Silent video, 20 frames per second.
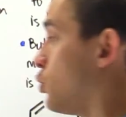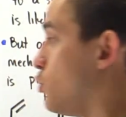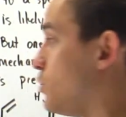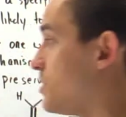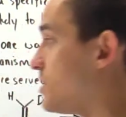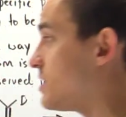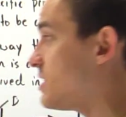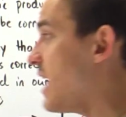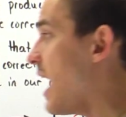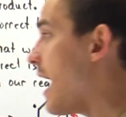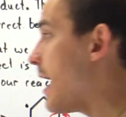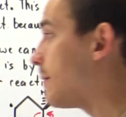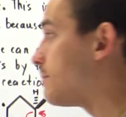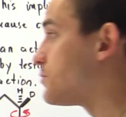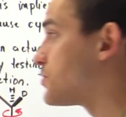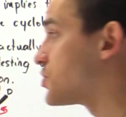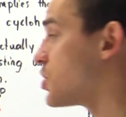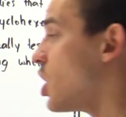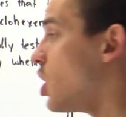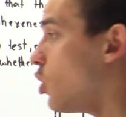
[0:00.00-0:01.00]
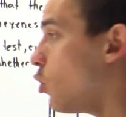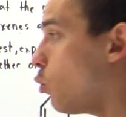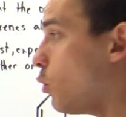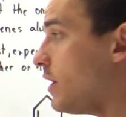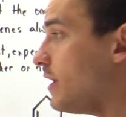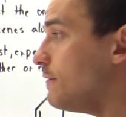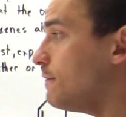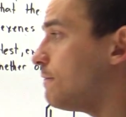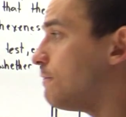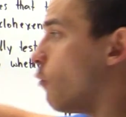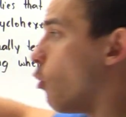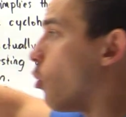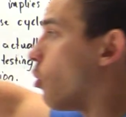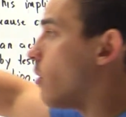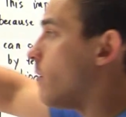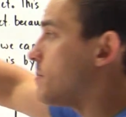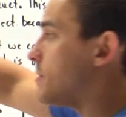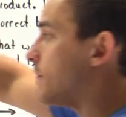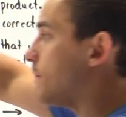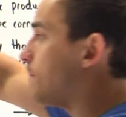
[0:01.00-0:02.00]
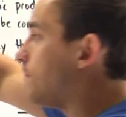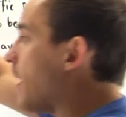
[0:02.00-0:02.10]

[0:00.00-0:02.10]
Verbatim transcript: two steps, we form the